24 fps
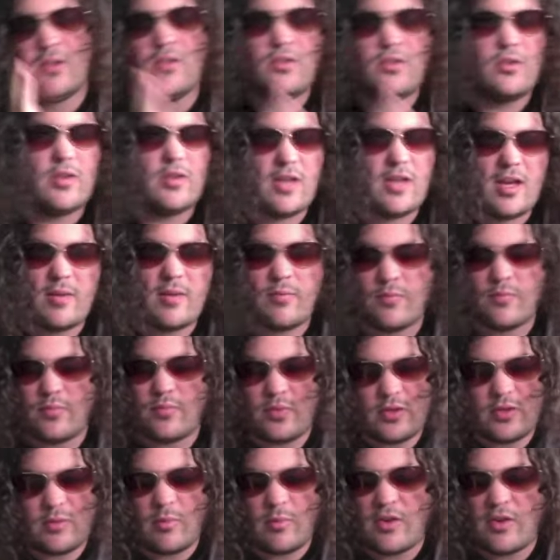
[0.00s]

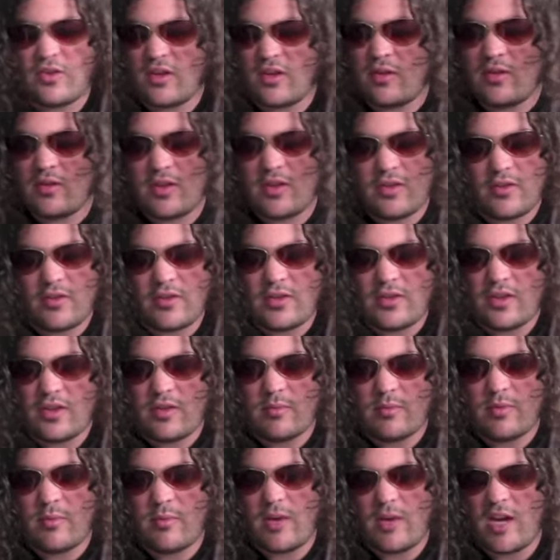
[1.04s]
But in my, so this,
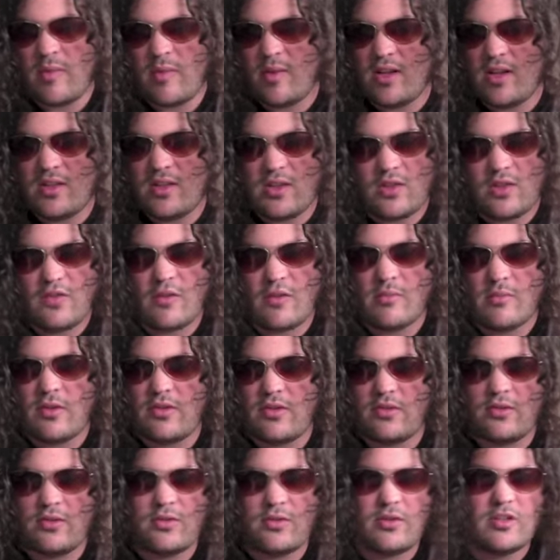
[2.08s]
in my opinion, this film
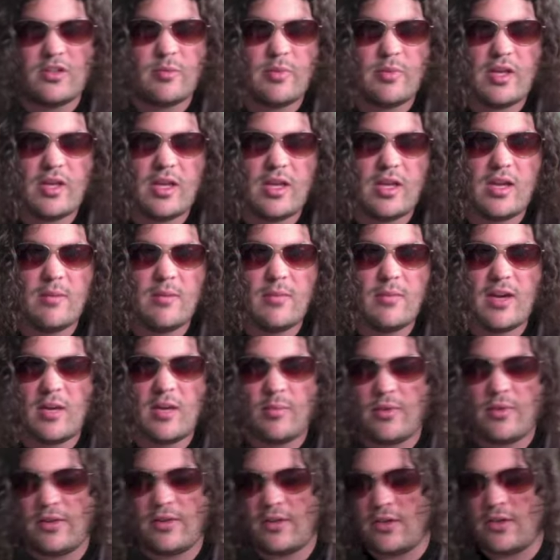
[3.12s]
doesn't deserve to be a hit, in my
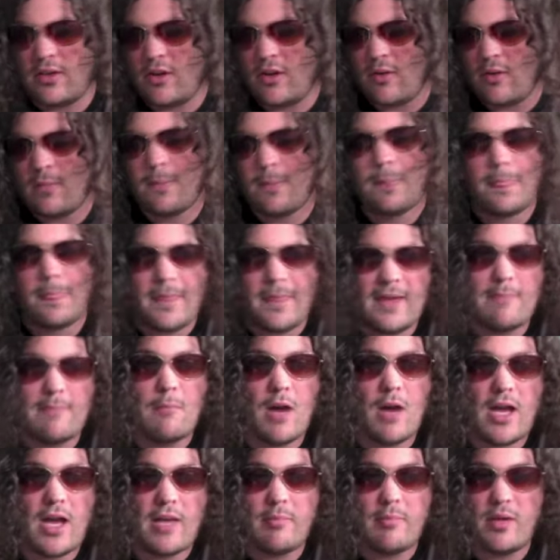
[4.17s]
opinion, you know. In
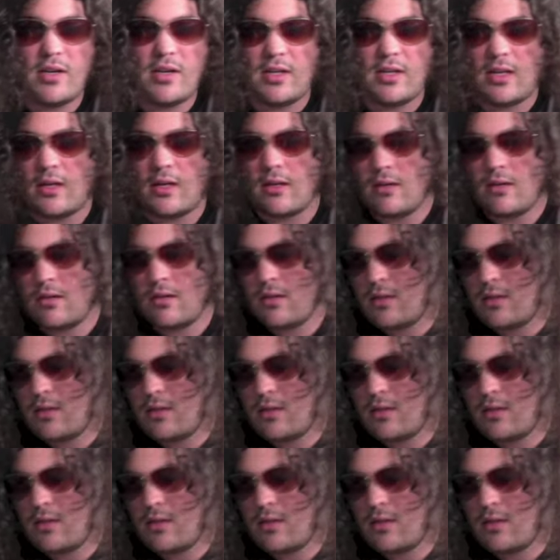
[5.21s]
my opinion.